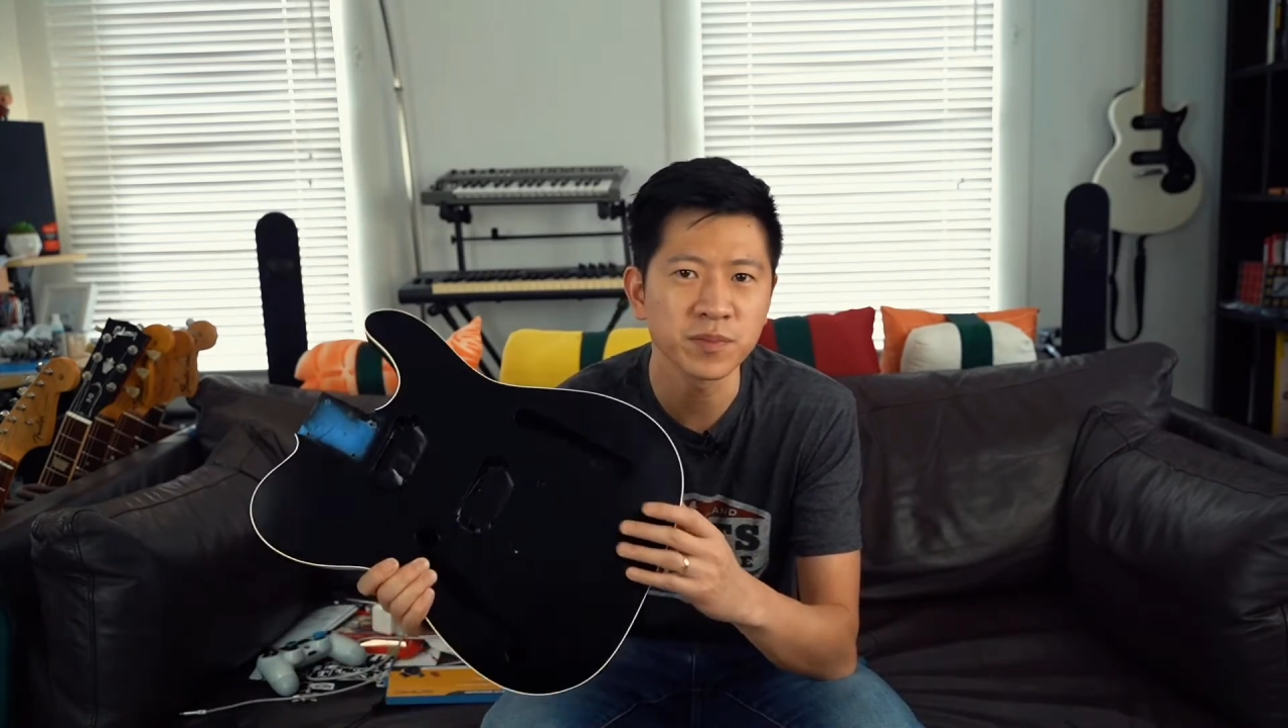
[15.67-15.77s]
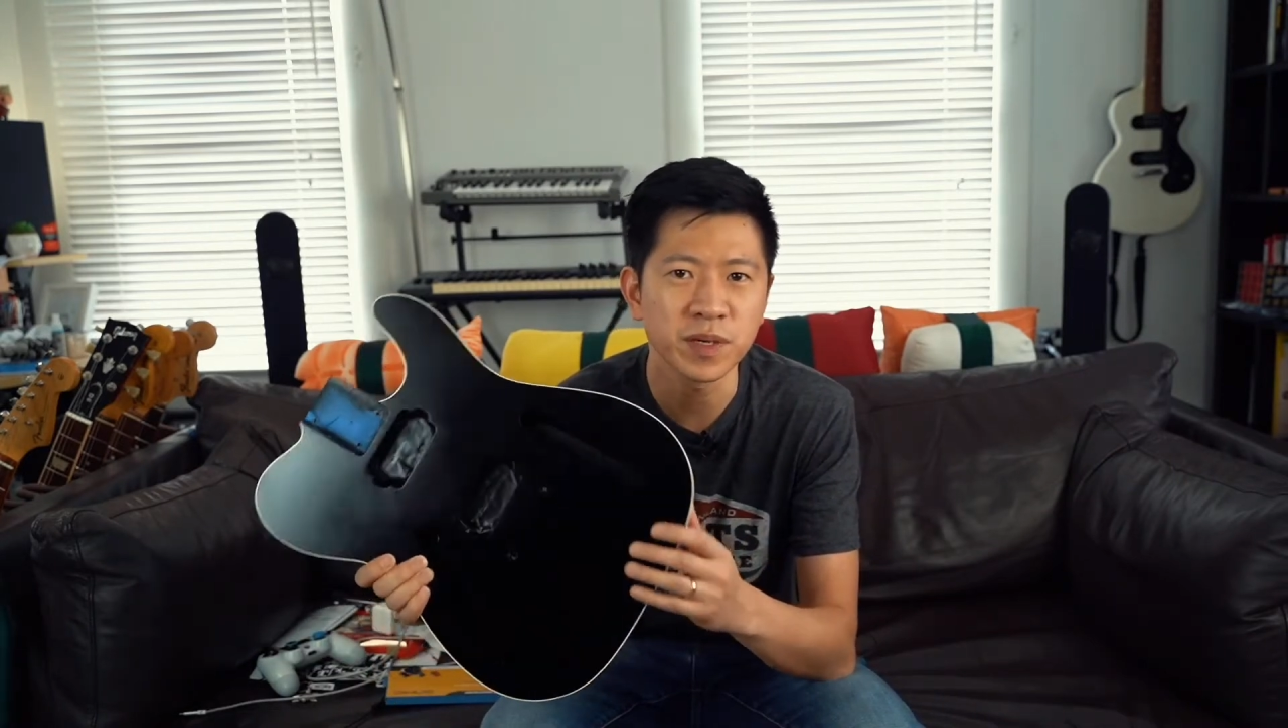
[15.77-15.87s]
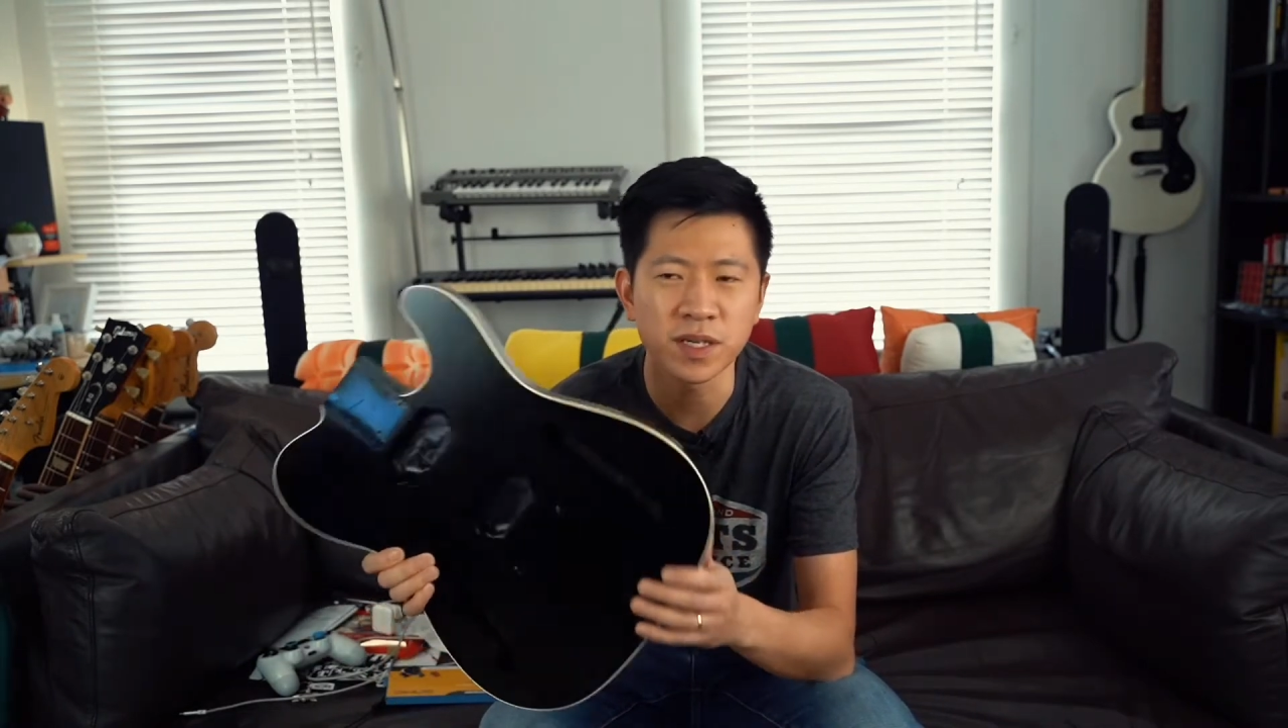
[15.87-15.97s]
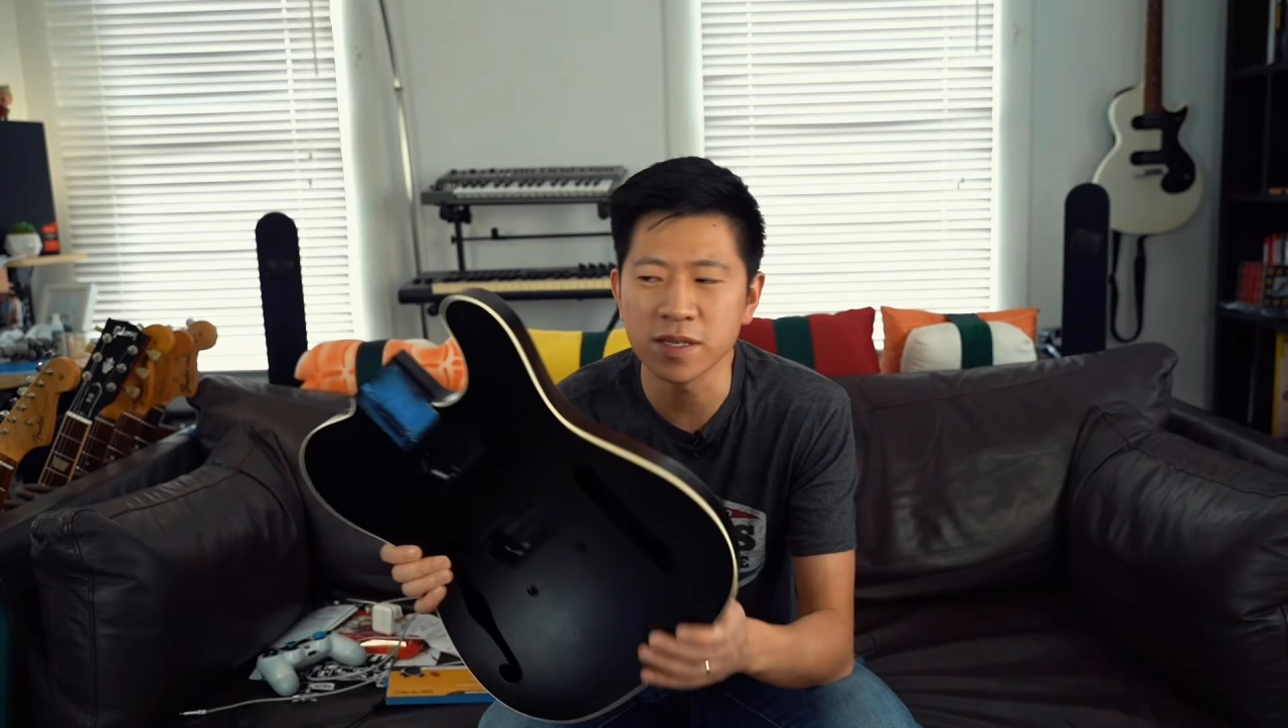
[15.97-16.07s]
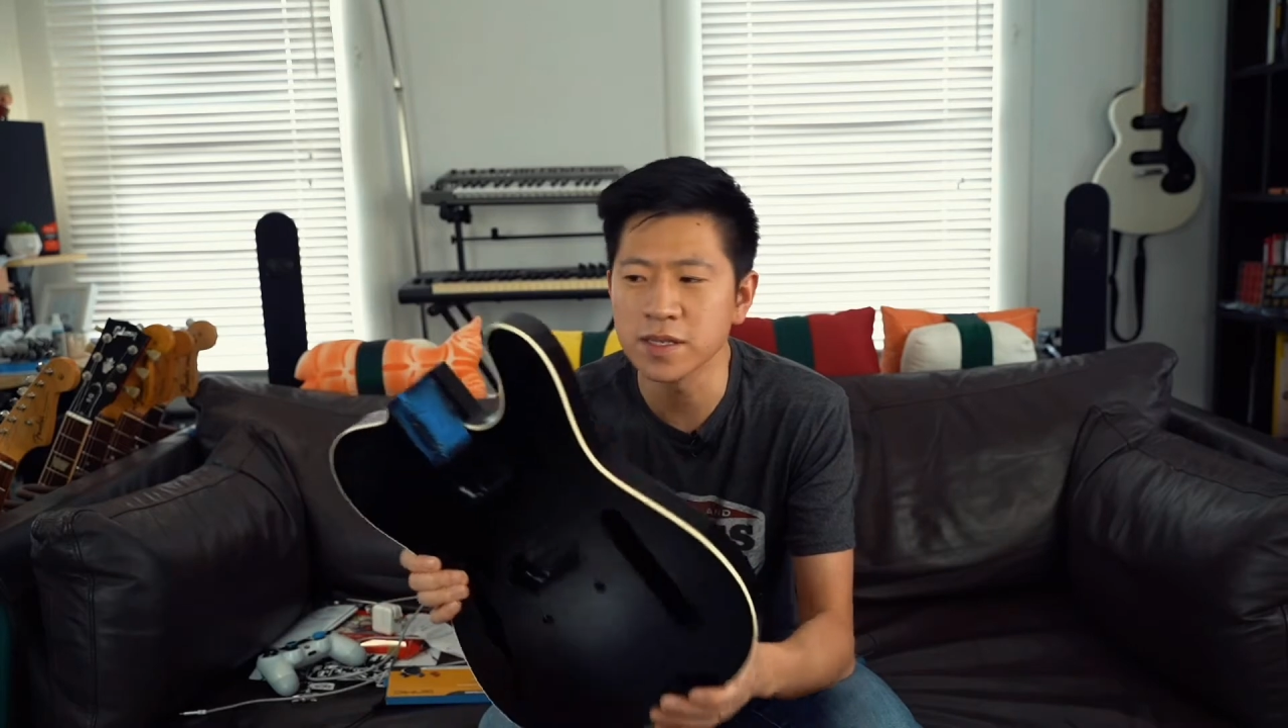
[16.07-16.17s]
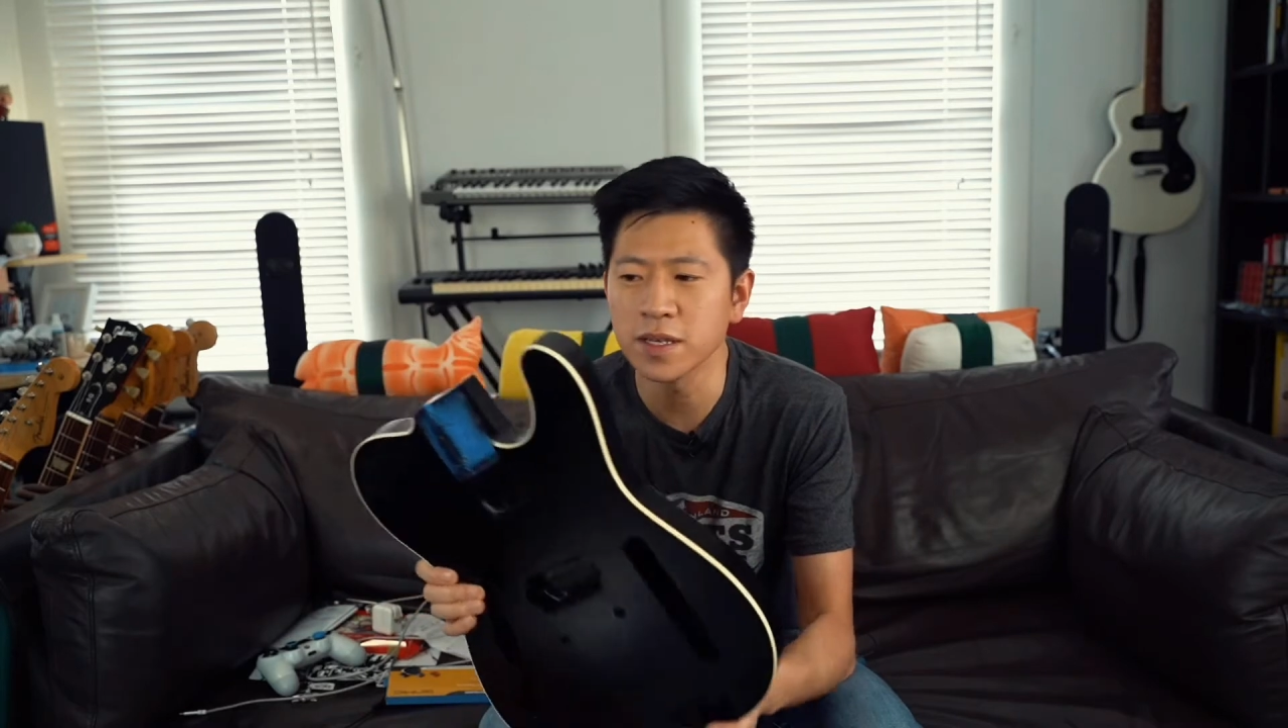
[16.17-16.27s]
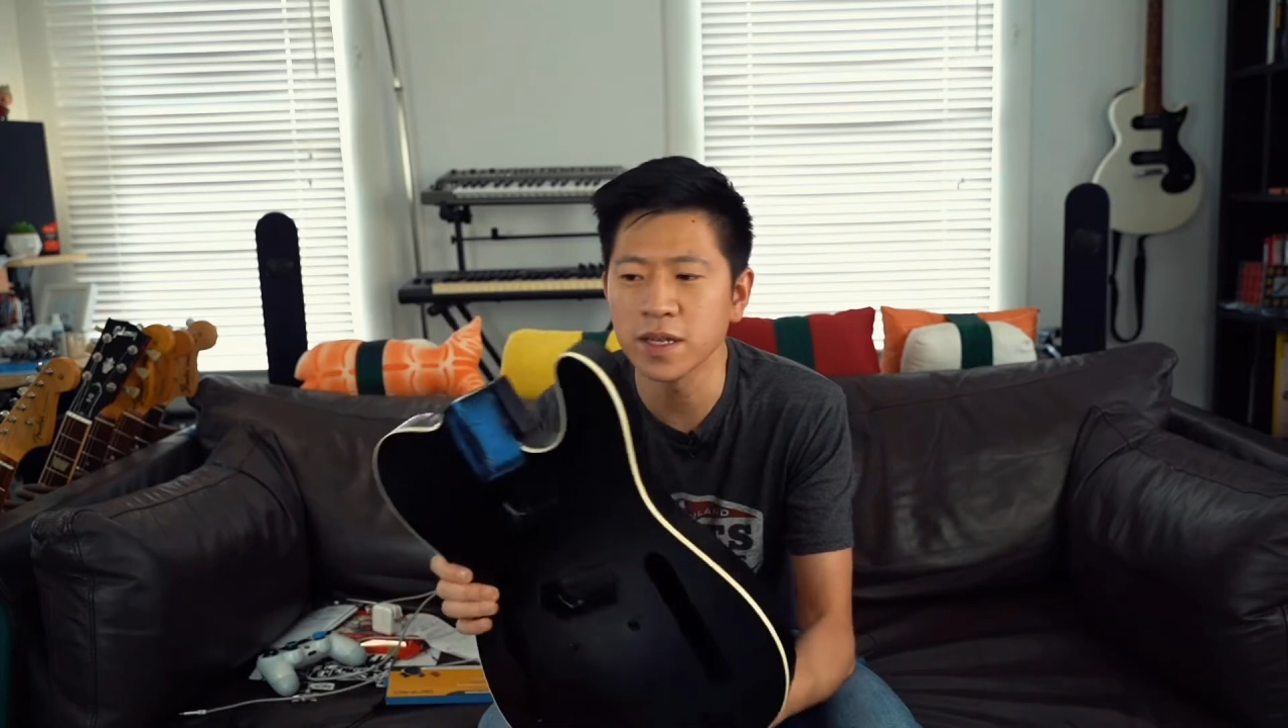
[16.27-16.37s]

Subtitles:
because I